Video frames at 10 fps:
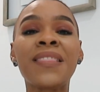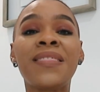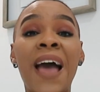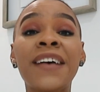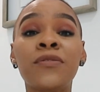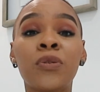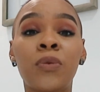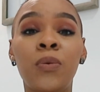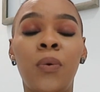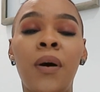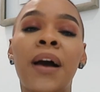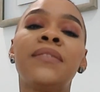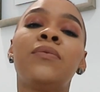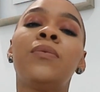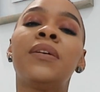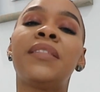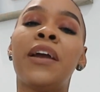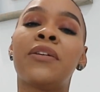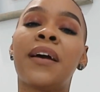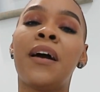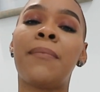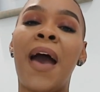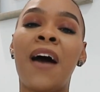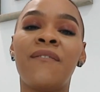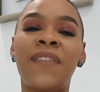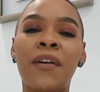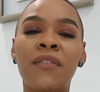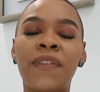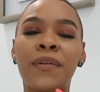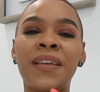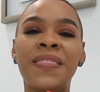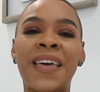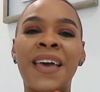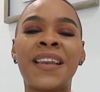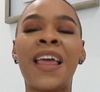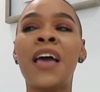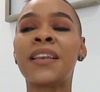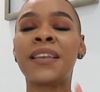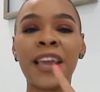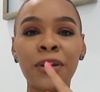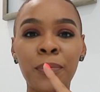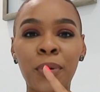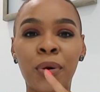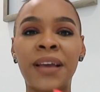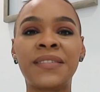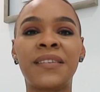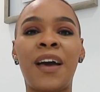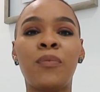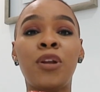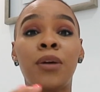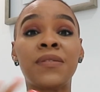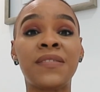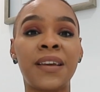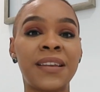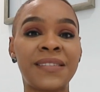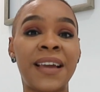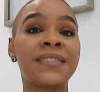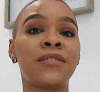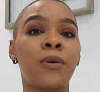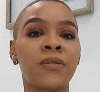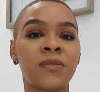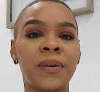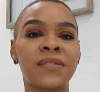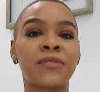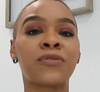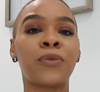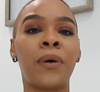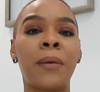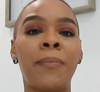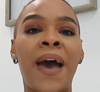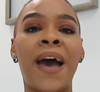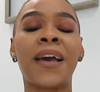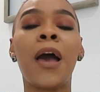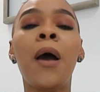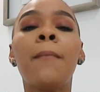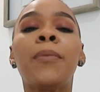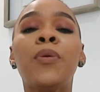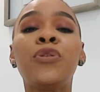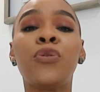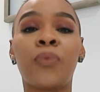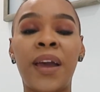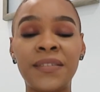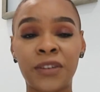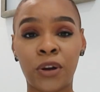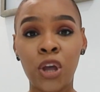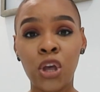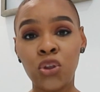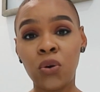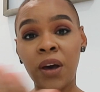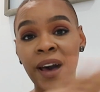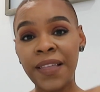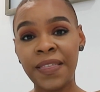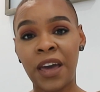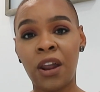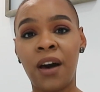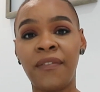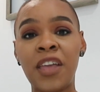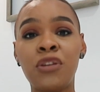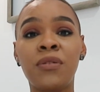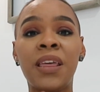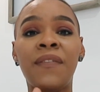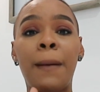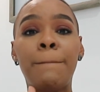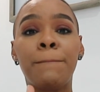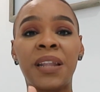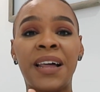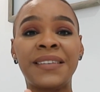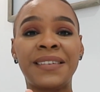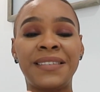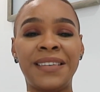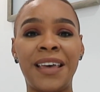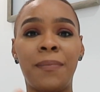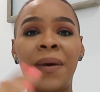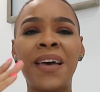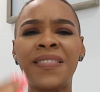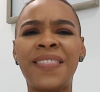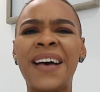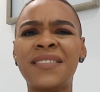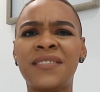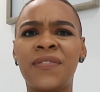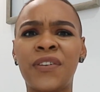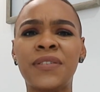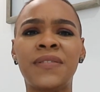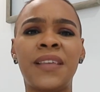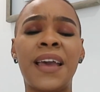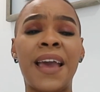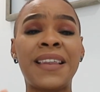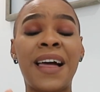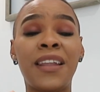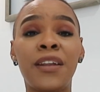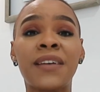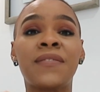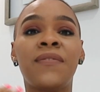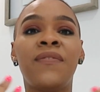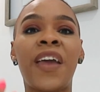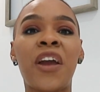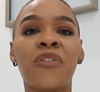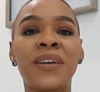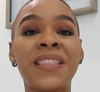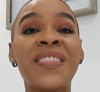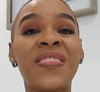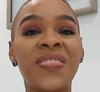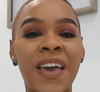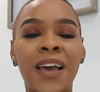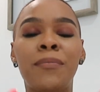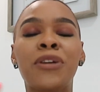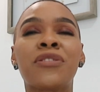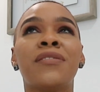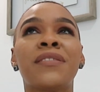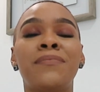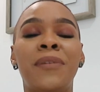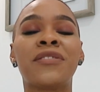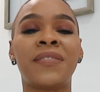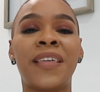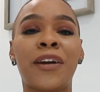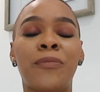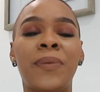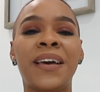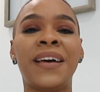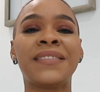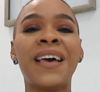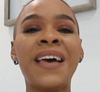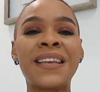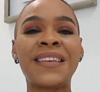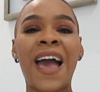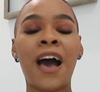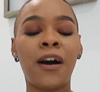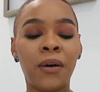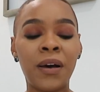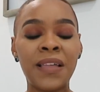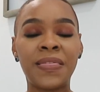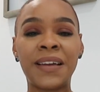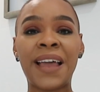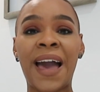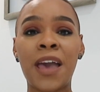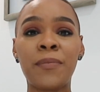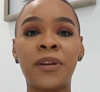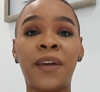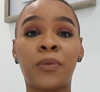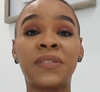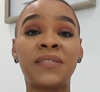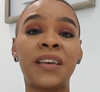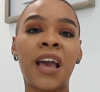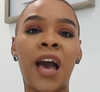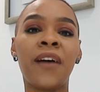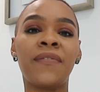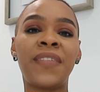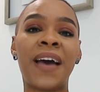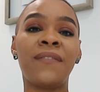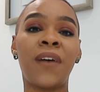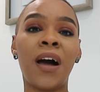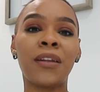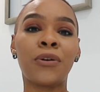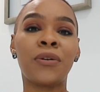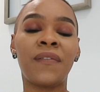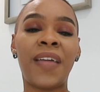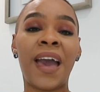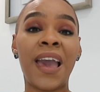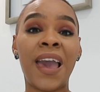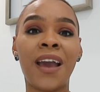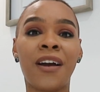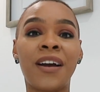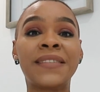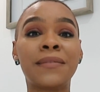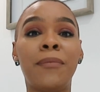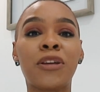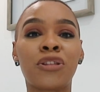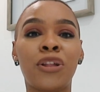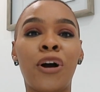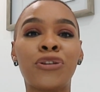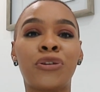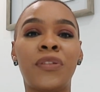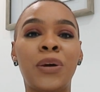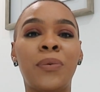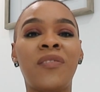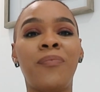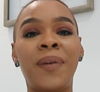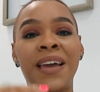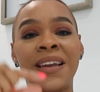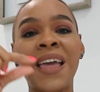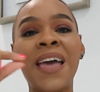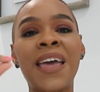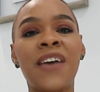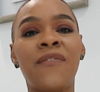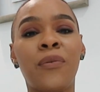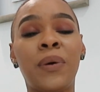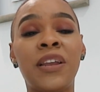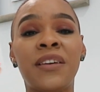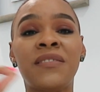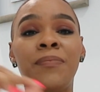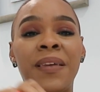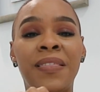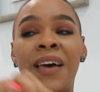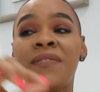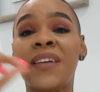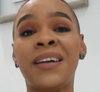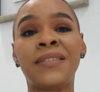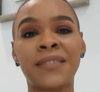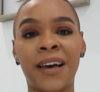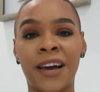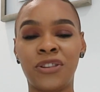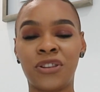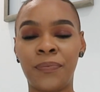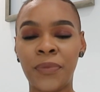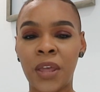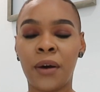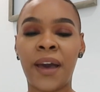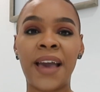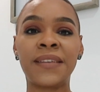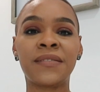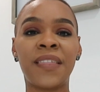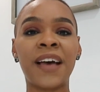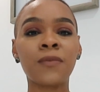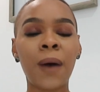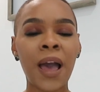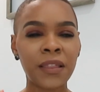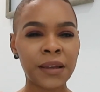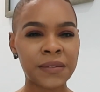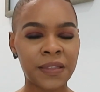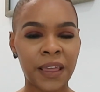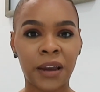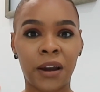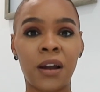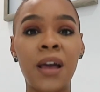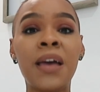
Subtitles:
That's what we want. We want the hair to come out very, very thin, needle point, so that we don't see it. It's not as noticeable as it's growing back. But when you razor, you cut that off and you leave a blunt tip. That's the first thing, and that looks very thick, looks much thicker because now the diameter that we're seeing of that follicle, of that hair, is much larger than it would have been if it would have just been left untouched. Okay, so that's why it looks thicker.